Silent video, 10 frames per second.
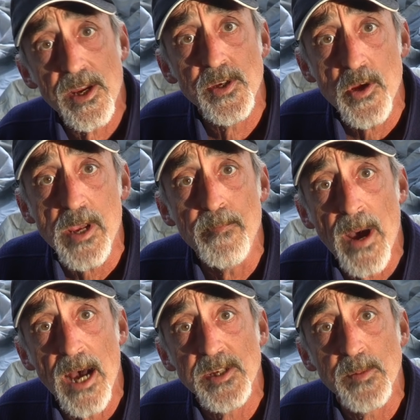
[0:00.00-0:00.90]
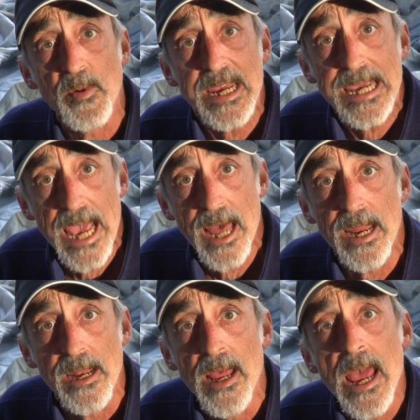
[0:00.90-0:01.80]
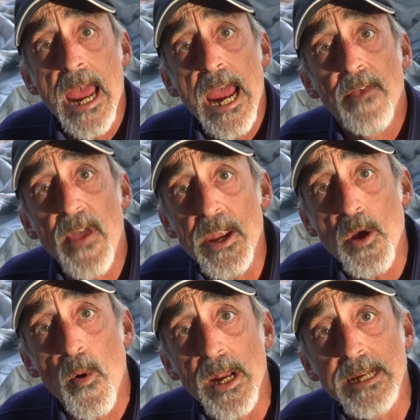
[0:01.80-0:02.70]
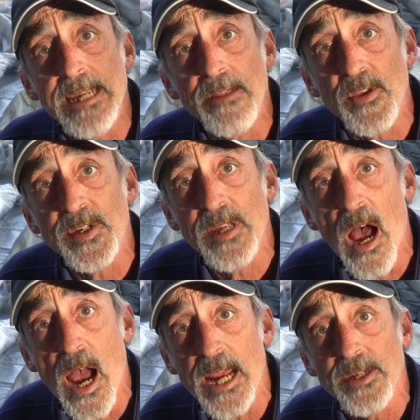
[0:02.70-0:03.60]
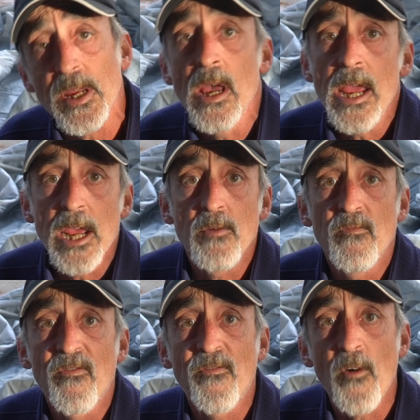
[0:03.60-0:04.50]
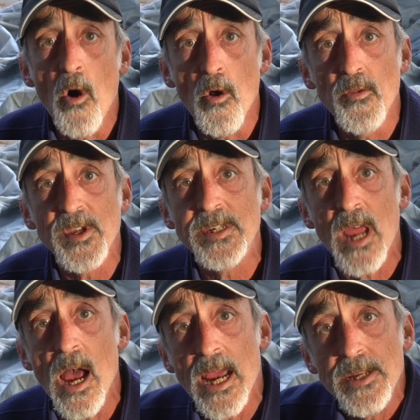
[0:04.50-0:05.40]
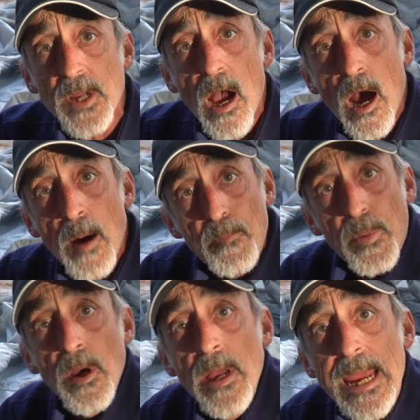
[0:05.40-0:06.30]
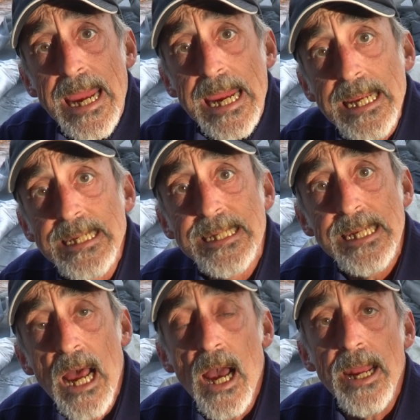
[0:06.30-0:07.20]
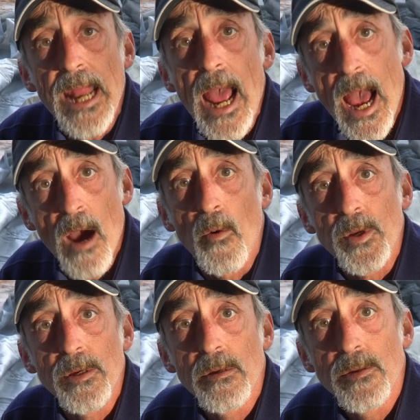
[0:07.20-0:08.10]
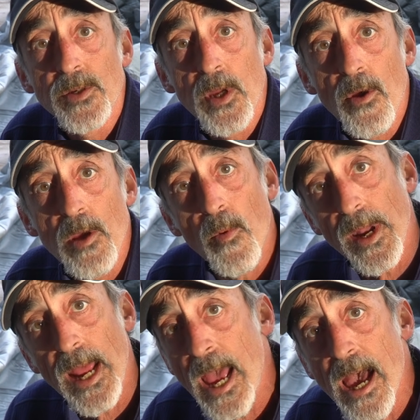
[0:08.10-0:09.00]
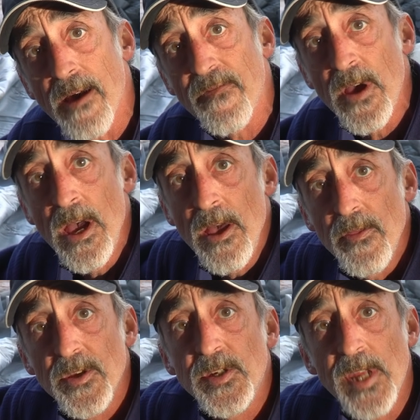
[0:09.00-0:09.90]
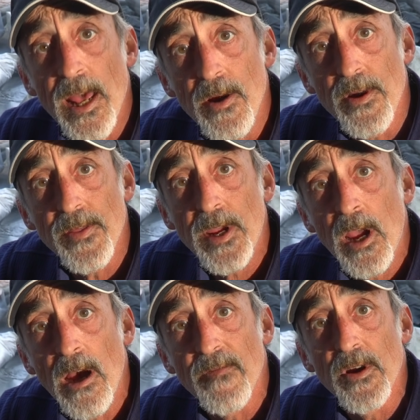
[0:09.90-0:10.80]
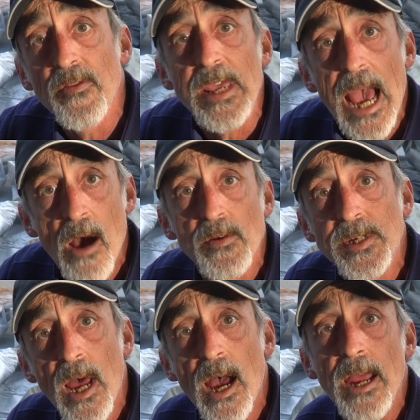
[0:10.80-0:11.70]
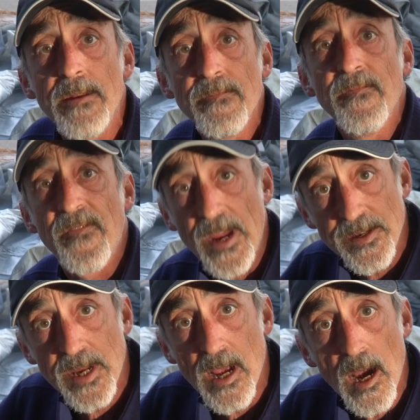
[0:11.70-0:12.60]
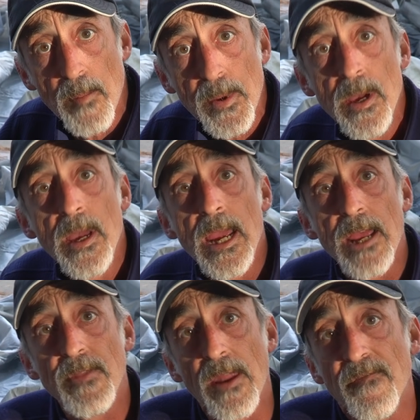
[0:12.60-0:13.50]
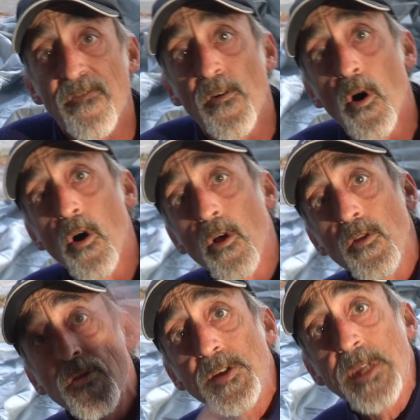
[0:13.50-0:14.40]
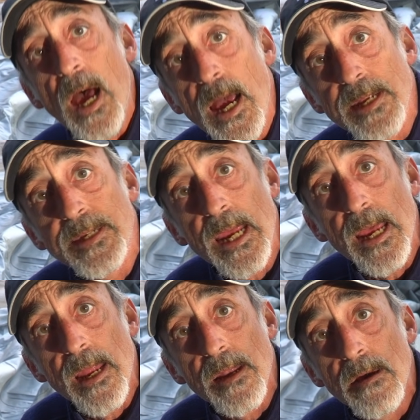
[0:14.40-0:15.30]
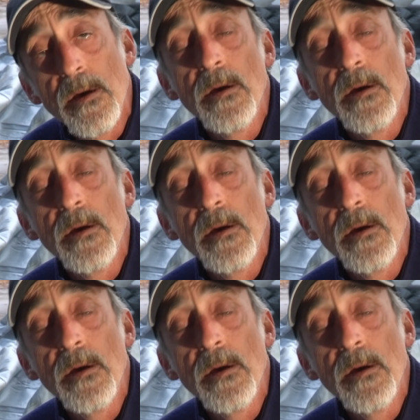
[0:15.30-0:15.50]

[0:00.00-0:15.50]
as you can possibly get it. And then you want to take the sides and fold the sides up inside out. So you want to have the center of the cover, the outside, facing up, and then fold the sides in